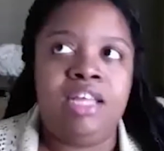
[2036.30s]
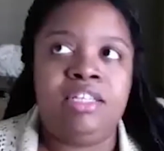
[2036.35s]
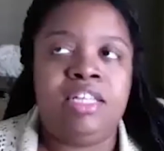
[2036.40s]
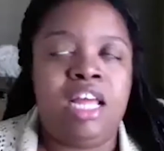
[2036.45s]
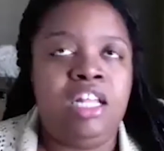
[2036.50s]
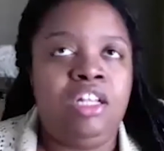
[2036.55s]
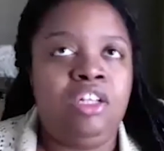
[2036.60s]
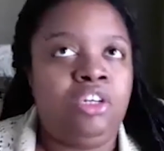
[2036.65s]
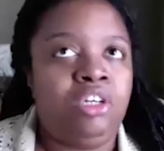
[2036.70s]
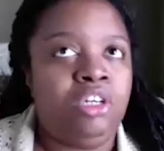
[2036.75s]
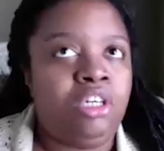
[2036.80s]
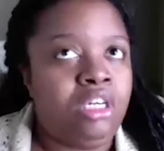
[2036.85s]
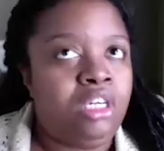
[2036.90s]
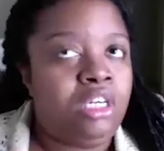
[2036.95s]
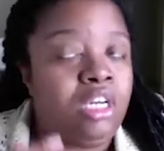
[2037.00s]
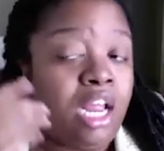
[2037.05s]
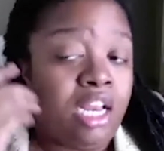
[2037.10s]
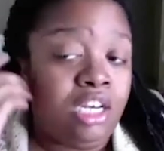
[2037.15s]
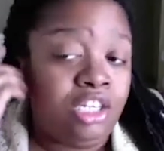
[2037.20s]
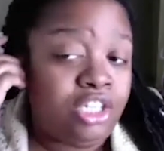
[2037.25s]
I learned,
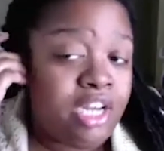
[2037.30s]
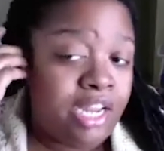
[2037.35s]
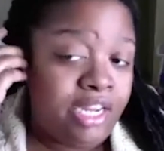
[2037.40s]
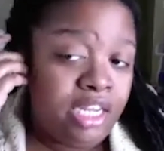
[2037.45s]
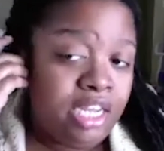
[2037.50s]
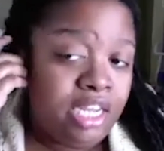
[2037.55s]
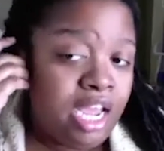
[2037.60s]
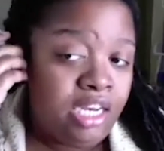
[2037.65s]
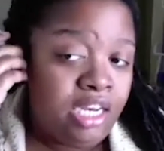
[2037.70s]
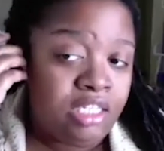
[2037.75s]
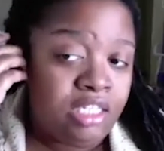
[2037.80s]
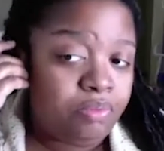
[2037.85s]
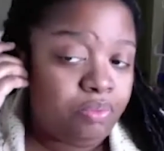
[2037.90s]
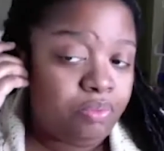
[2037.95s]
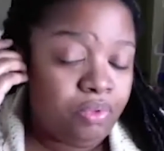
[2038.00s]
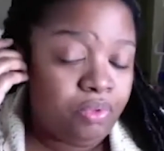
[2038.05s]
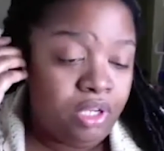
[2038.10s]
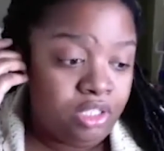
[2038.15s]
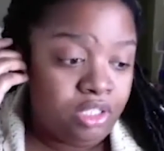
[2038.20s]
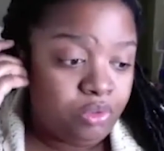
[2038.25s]
and Jackie Ann
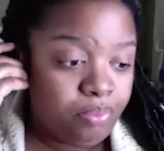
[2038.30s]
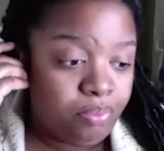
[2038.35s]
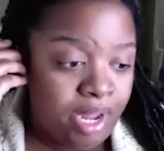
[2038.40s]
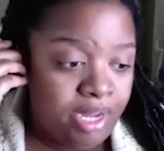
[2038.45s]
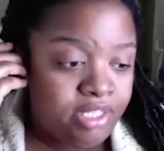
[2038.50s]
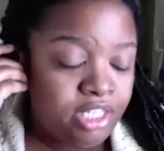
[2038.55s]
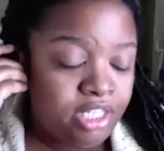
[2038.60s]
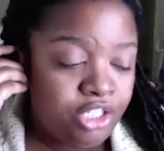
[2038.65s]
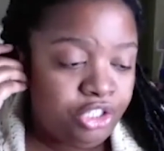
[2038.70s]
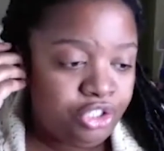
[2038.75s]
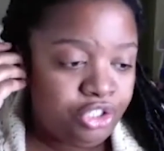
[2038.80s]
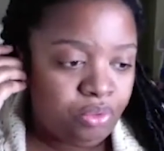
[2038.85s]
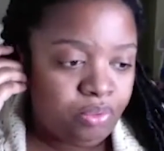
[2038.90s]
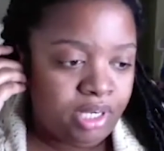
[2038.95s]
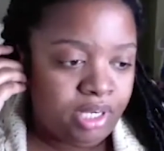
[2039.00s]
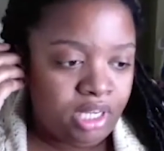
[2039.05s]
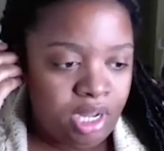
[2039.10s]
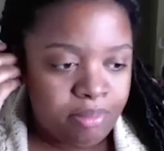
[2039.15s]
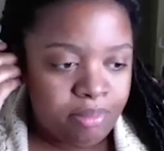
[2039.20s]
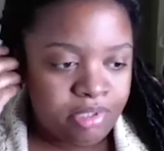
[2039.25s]
is my teacher when
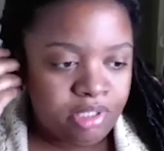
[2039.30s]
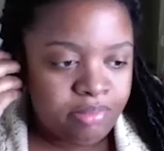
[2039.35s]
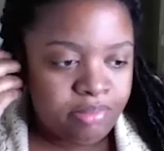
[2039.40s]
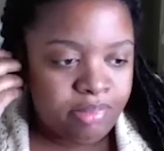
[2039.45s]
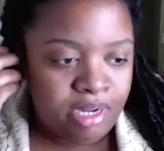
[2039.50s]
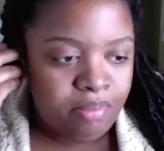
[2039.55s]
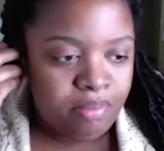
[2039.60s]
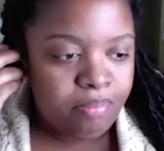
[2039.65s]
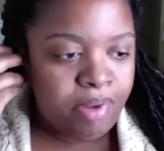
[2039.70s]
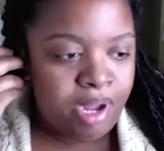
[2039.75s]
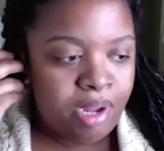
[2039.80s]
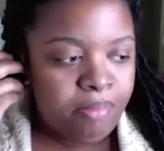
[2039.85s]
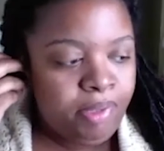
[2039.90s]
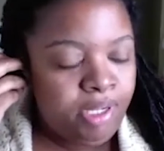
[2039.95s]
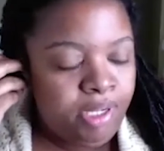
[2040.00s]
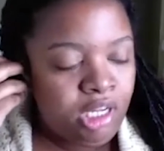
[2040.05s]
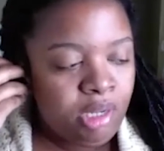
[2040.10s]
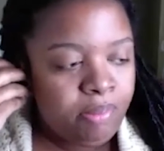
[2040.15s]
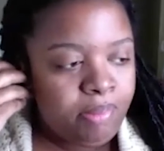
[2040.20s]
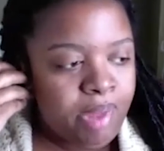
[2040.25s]
it comes to my
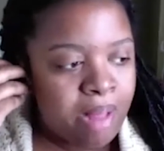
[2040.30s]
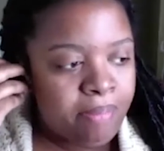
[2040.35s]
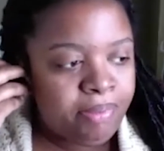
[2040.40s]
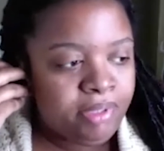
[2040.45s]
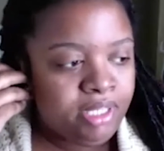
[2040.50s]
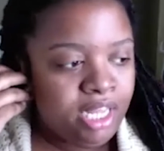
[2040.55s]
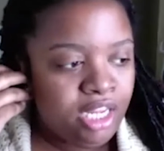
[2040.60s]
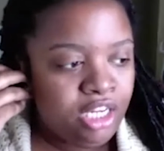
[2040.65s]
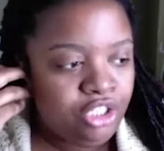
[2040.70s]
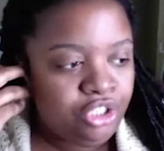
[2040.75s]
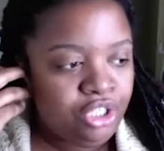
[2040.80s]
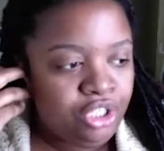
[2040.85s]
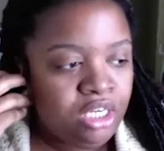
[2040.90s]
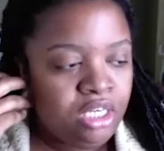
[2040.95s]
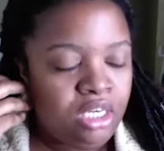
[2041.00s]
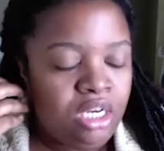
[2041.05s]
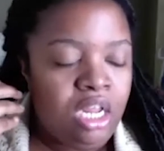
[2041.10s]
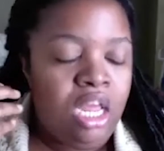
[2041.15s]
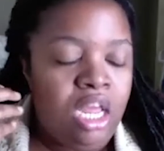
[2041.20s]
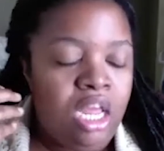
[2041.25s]
makeup application,
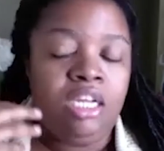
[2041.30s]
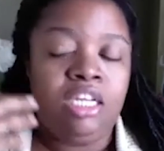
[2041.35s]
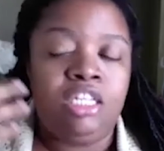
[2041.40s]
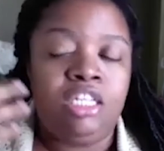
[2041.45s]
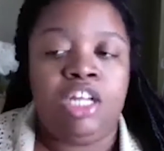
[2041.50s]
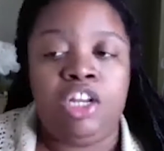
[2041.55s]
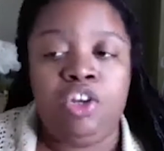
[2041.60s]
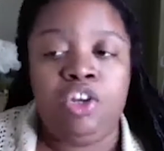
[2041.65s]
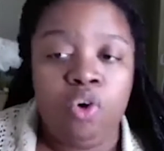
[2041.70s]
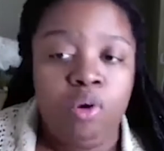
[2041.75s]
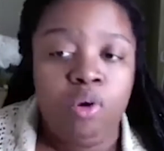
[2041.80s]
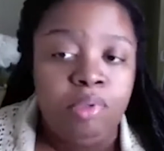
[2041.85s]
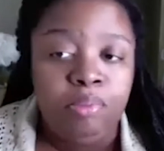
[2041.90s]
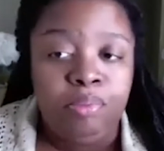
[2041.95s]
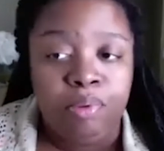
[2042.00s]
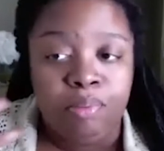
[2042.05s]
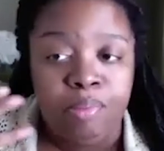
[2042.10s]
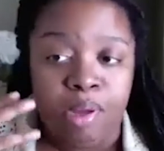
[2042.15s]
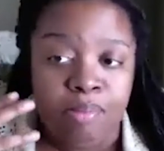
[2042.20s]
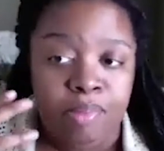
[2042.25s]
because I normally put
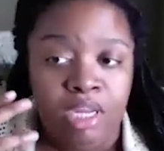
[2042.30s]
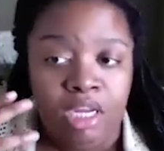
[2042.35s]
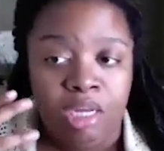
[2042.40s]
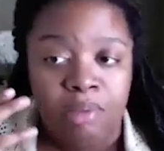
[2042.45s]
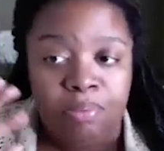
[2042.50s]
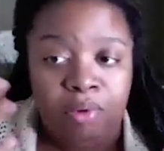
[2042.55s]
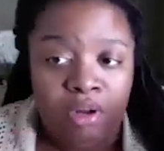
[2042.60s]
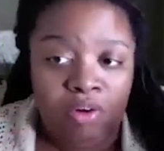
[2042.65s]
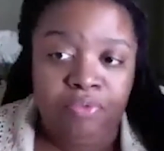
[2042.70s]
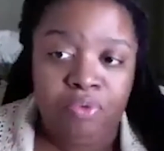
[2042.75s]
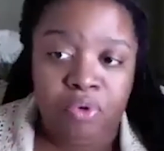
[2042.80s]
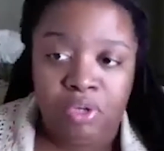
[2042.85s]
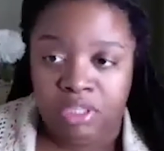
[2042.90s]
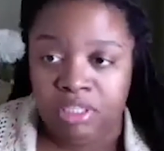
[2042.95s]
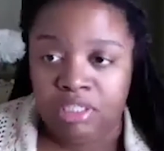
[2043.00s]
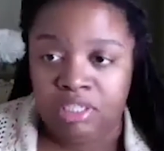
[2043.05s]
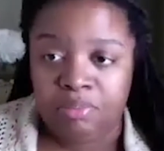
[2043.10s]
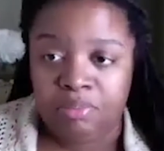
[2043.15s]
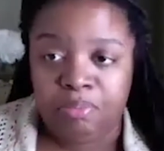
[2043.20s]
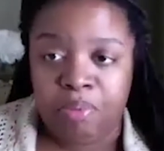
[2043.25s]
my makeup on for
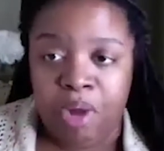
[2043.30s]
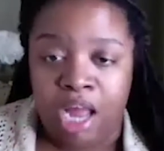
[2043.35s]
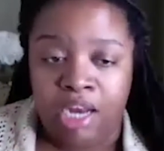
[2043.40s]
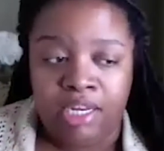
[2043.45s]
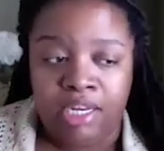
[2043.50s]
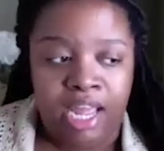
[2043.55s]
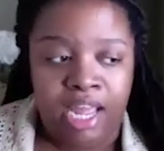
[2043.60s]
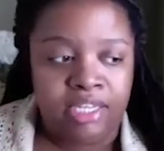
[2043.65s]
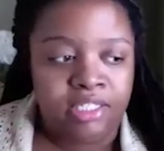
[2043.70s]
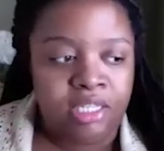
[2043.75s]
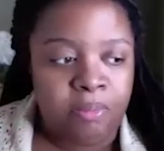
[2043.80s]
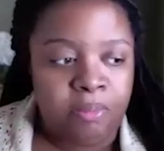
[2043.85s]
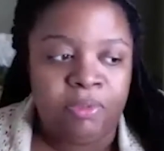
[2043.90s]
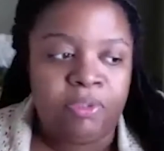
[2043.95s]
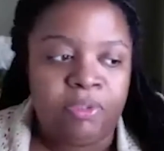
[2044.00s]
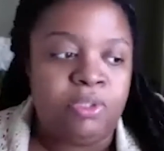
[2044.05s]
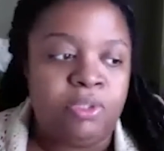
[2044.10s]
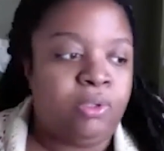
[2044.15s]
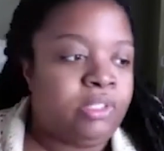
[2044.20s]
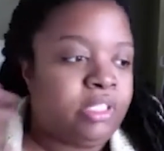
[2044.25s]
these podcast
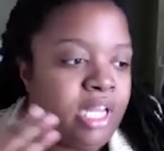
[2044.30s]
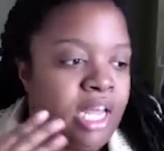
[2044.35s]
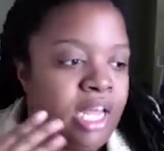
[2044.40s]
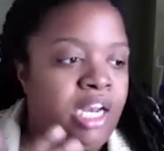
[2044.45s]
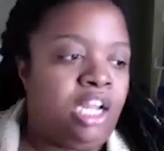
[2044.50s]
episodes, and I